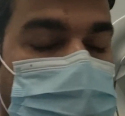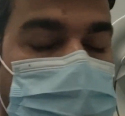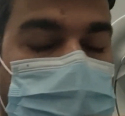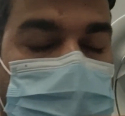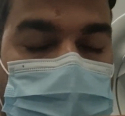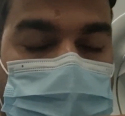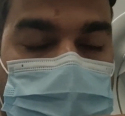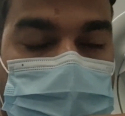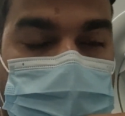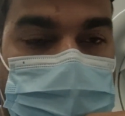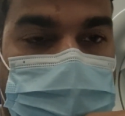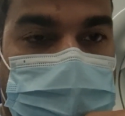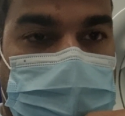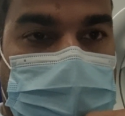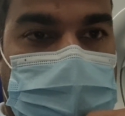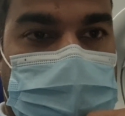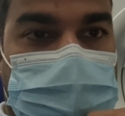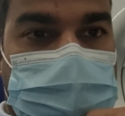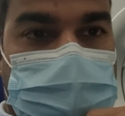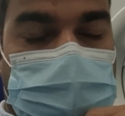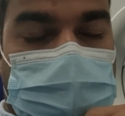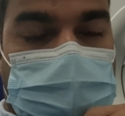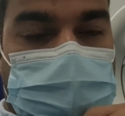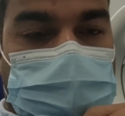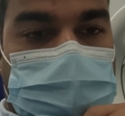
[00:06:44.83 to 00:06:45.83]
So the
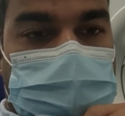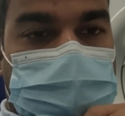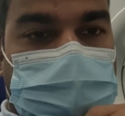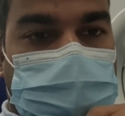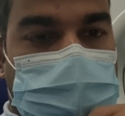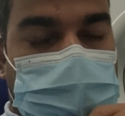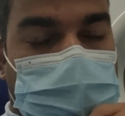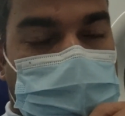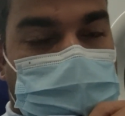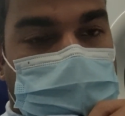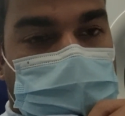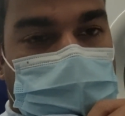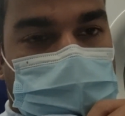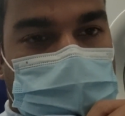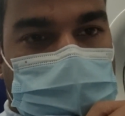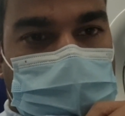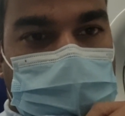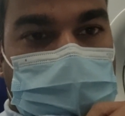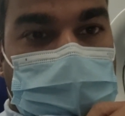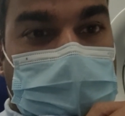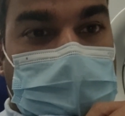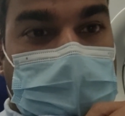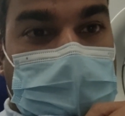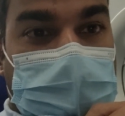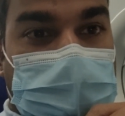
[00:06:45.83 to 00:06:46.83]
meal service was about
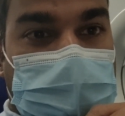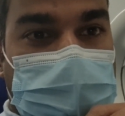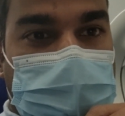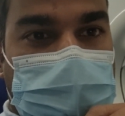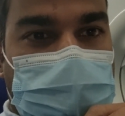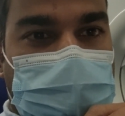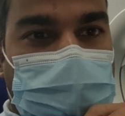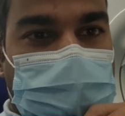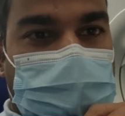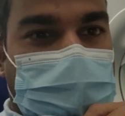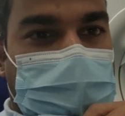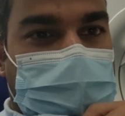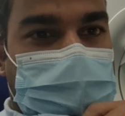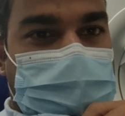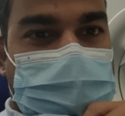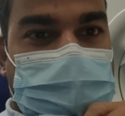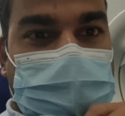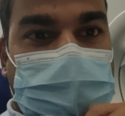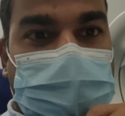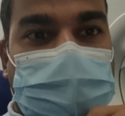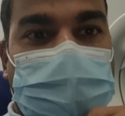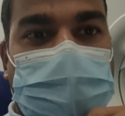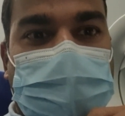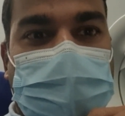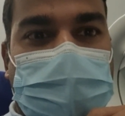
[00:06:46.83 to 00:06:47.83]
to begin, but
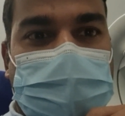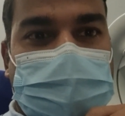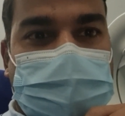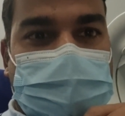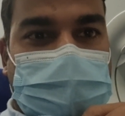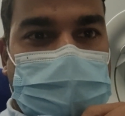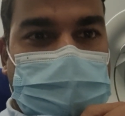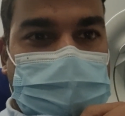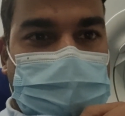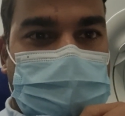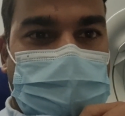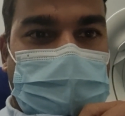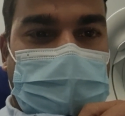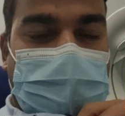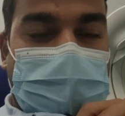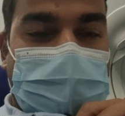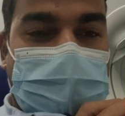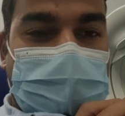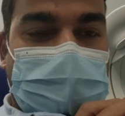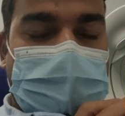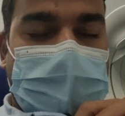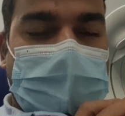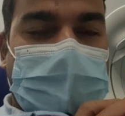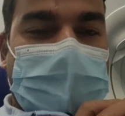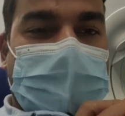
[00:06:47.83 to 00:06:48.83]
turbulence has
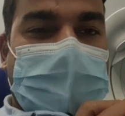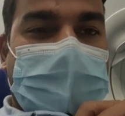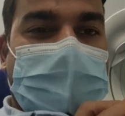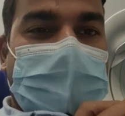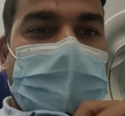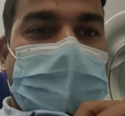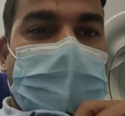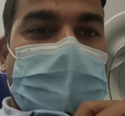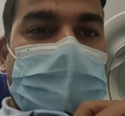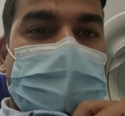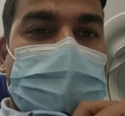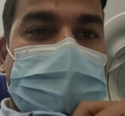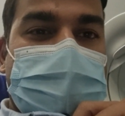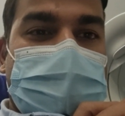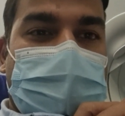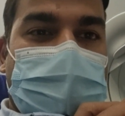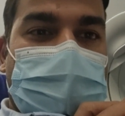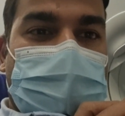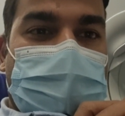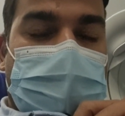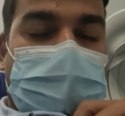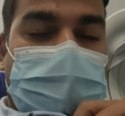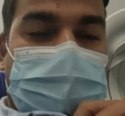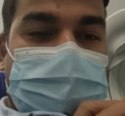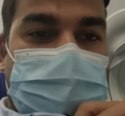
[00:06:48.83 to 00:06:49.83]
struck,
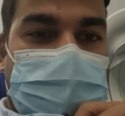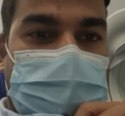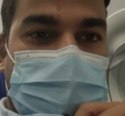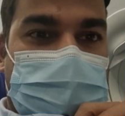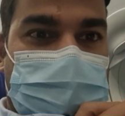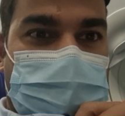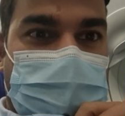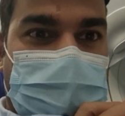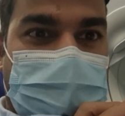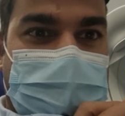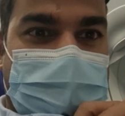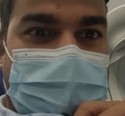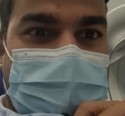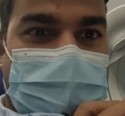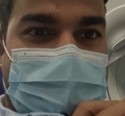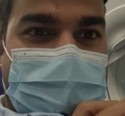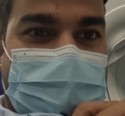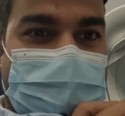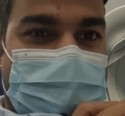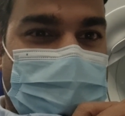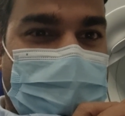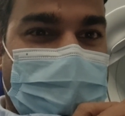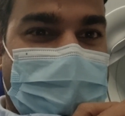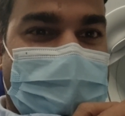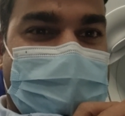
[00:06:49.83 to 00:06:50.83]
so they've suspended
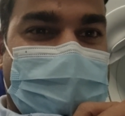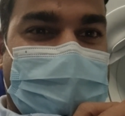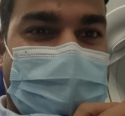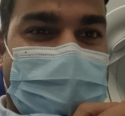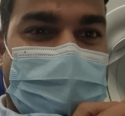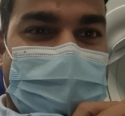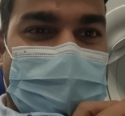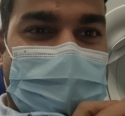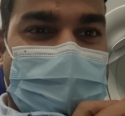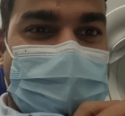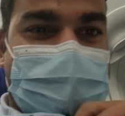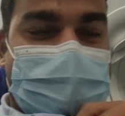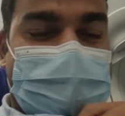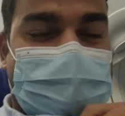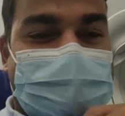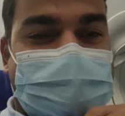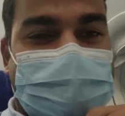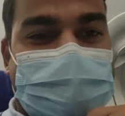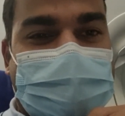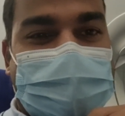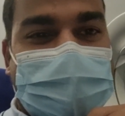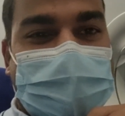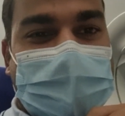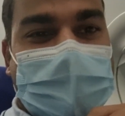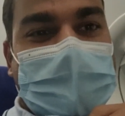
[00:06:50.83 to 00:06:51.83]
the meal service.
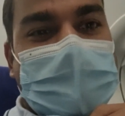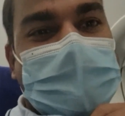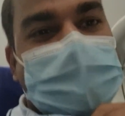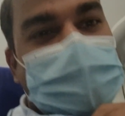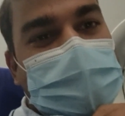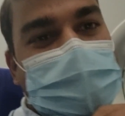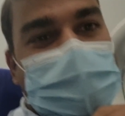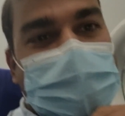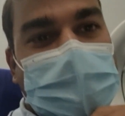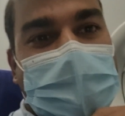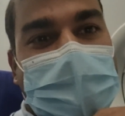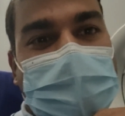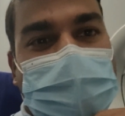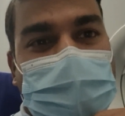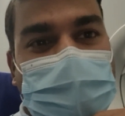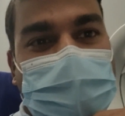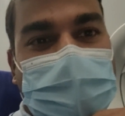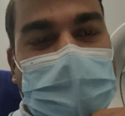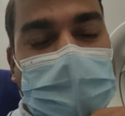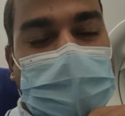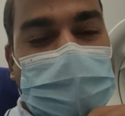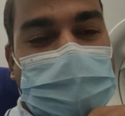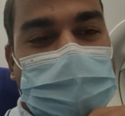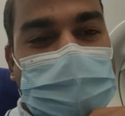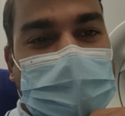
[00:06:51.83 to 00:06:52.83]
So we'll have to
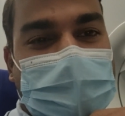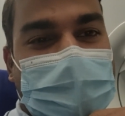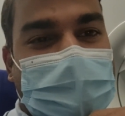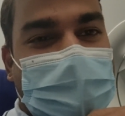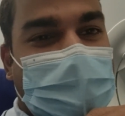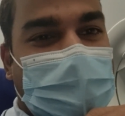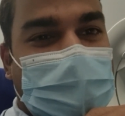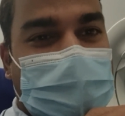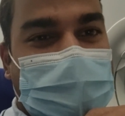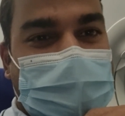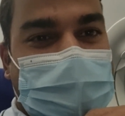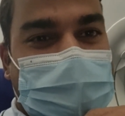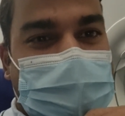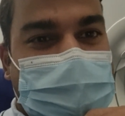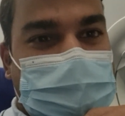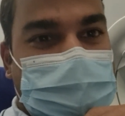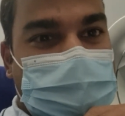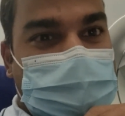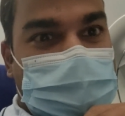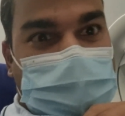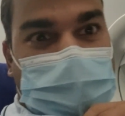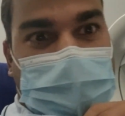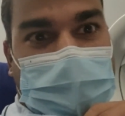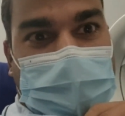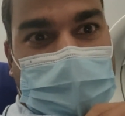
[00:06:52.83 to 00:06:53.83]
wait a bit longer
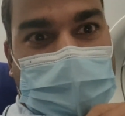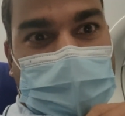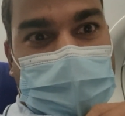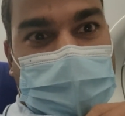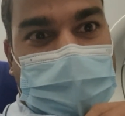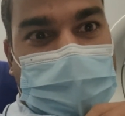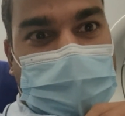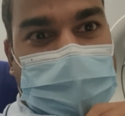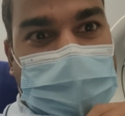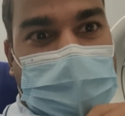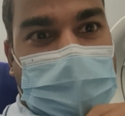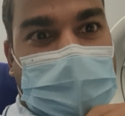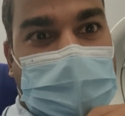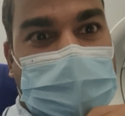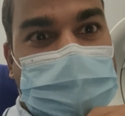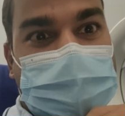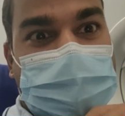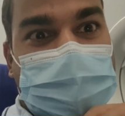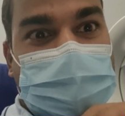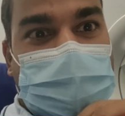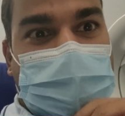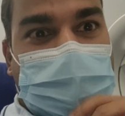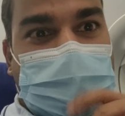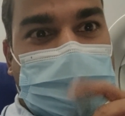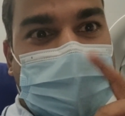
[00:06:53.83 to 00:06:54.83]
to check whether our
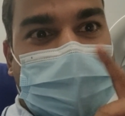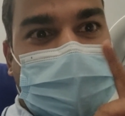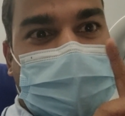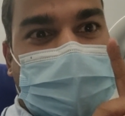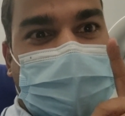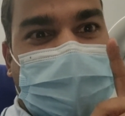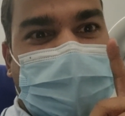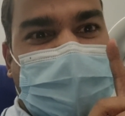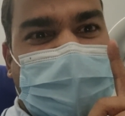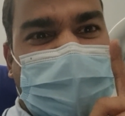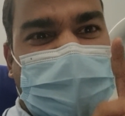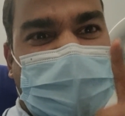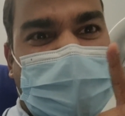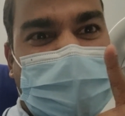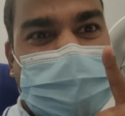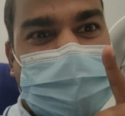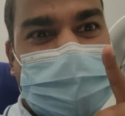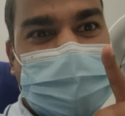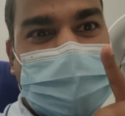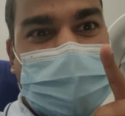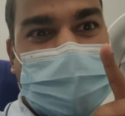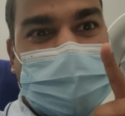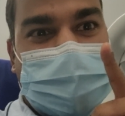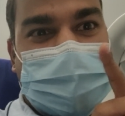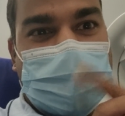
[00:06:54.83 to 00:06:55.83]
chicken curry
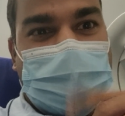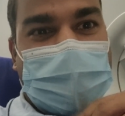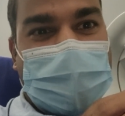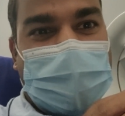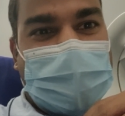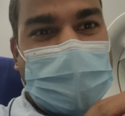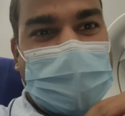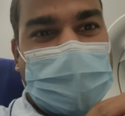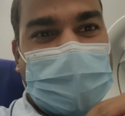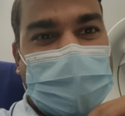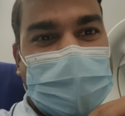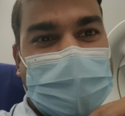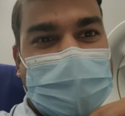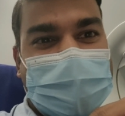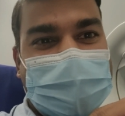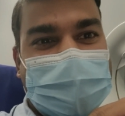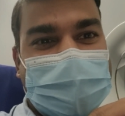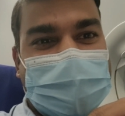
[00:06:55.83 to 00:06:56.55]
rice comes or not.